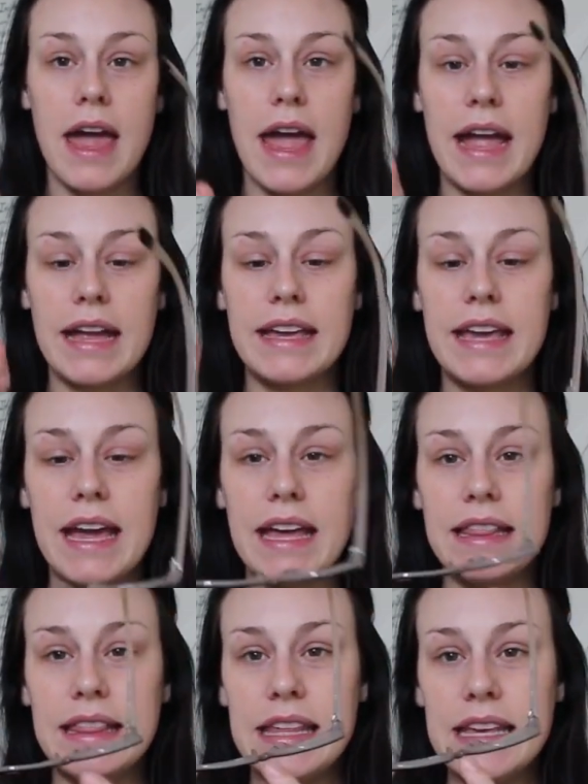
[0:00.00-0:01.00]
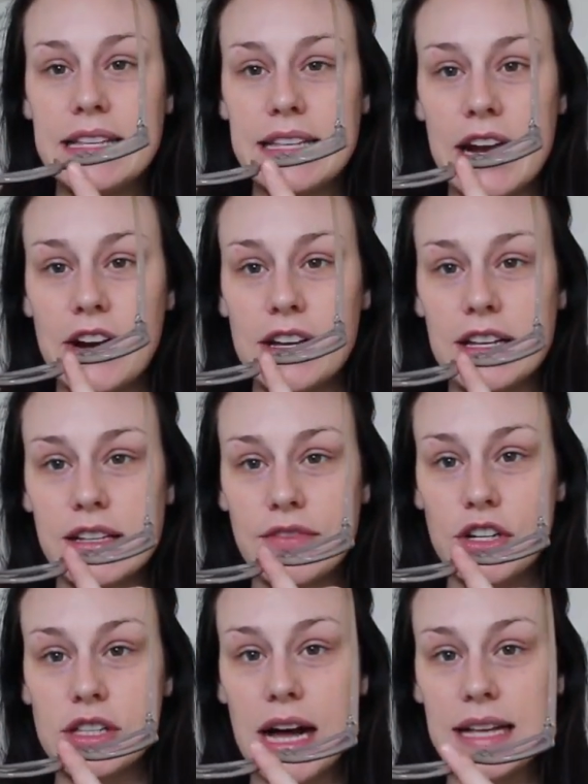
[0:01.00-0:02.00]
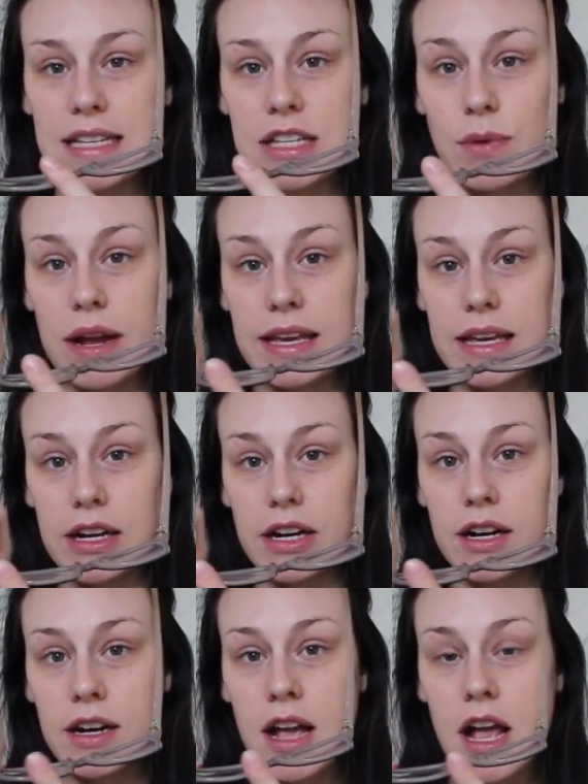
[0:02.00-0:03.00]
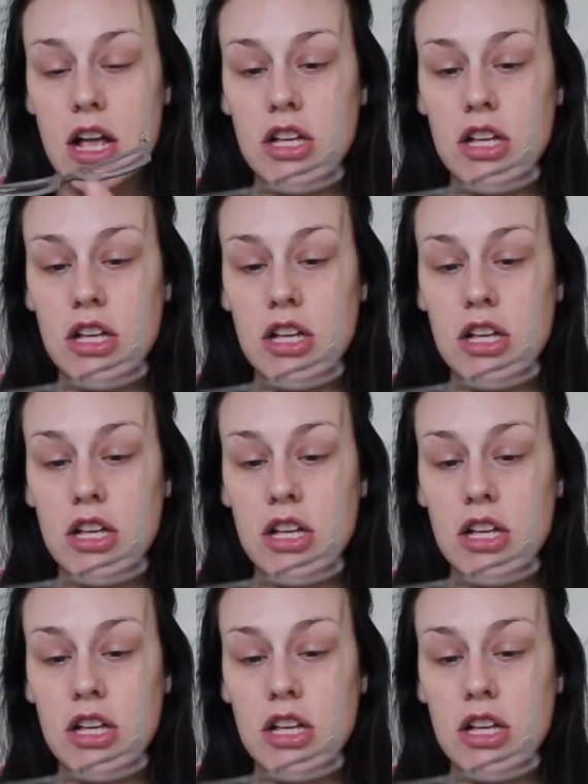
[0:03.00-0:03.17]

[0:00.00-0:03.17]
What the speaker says: and get in these areas of your glasses right here.